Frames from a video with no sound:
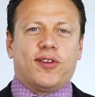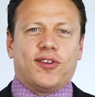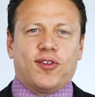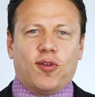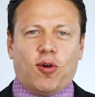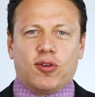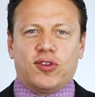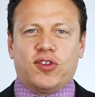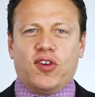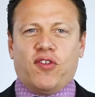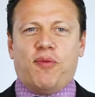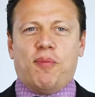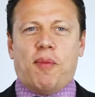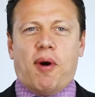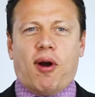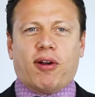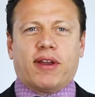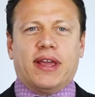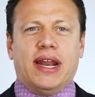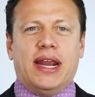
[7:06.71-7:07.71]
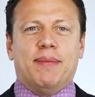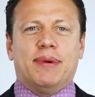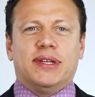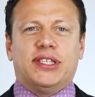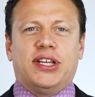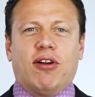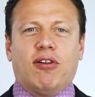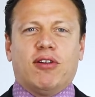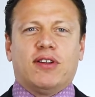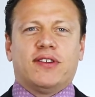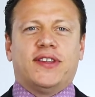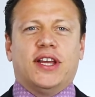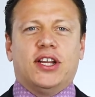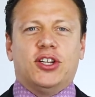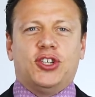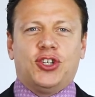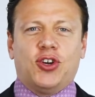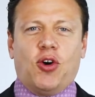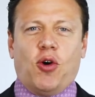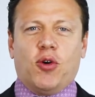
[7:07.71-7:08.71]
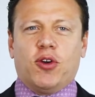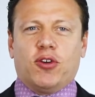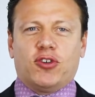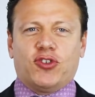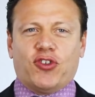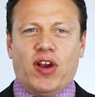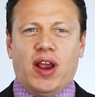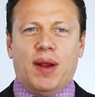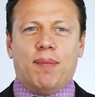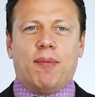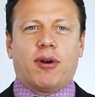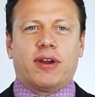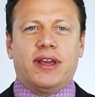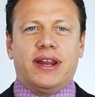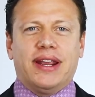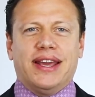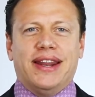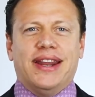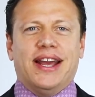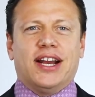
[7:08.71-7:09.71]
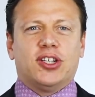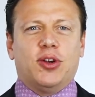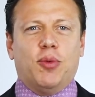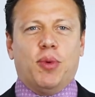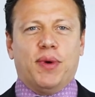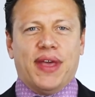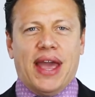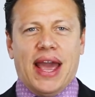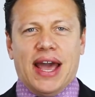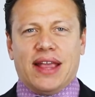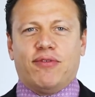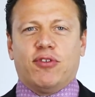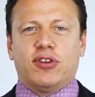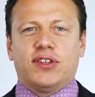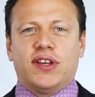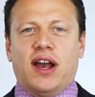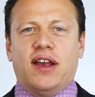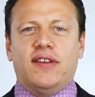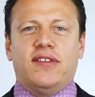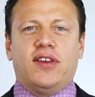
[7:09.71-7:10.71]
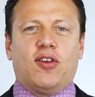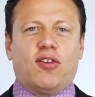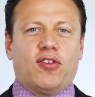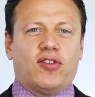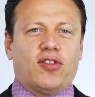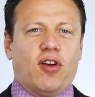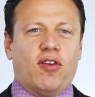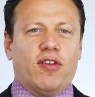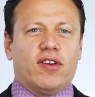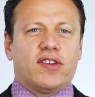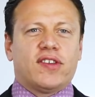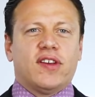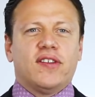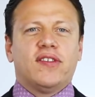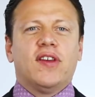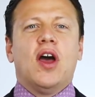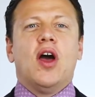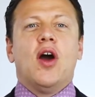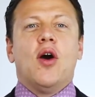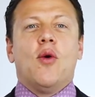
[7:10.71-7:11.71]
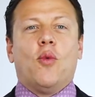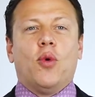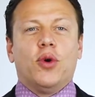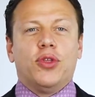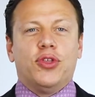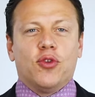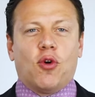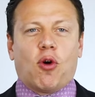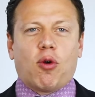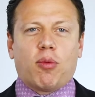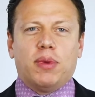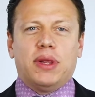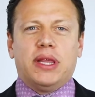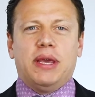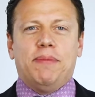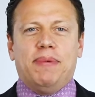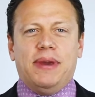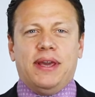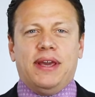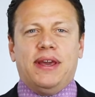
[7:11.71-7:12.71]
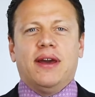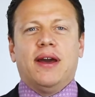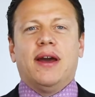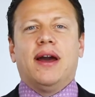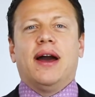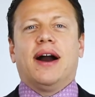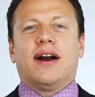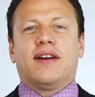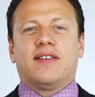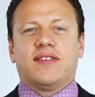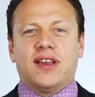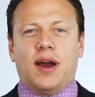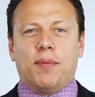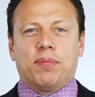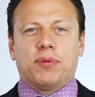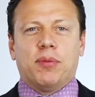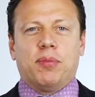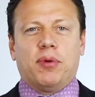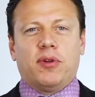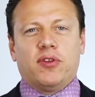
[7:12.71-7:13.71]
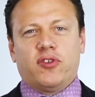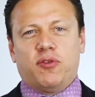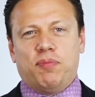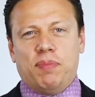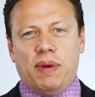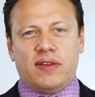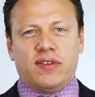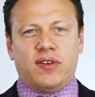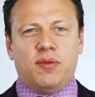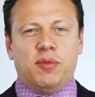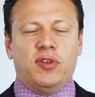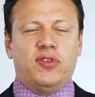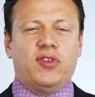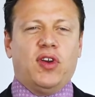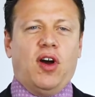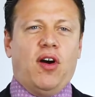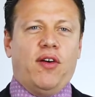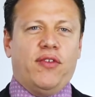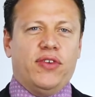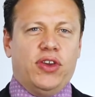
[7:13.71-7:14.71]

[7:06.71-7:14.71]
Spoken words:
sorts of marketing materials that show your trademark in connection with advertising your services would normally be acceptable specimens of